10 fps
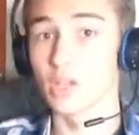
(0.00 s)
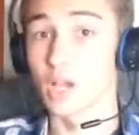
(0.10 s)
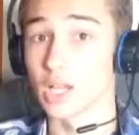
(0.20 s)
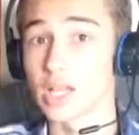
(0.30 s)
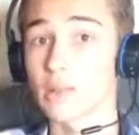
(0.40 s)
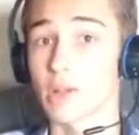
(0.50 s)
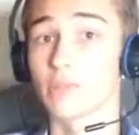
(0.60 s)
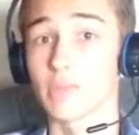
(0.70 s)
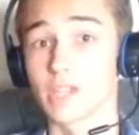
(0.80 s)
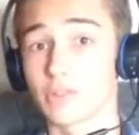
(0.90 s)
Enobot will
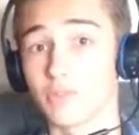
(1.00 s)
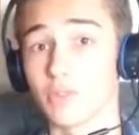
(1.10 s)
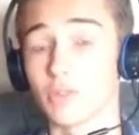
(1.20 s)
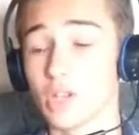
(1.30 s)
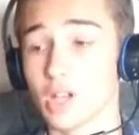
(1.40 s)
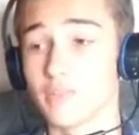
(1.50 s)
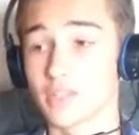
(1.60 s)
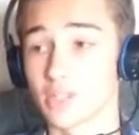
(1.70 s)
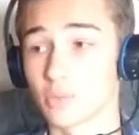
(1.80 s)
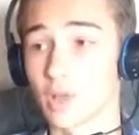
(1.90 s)
make a review of
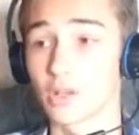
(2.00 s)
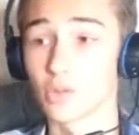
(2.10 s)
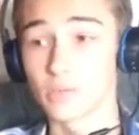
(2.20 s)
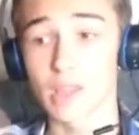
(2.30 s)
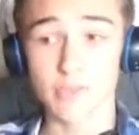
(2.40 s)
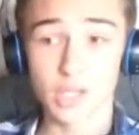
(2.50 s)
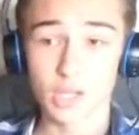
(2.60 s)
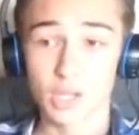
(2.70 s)
this as well, or maybe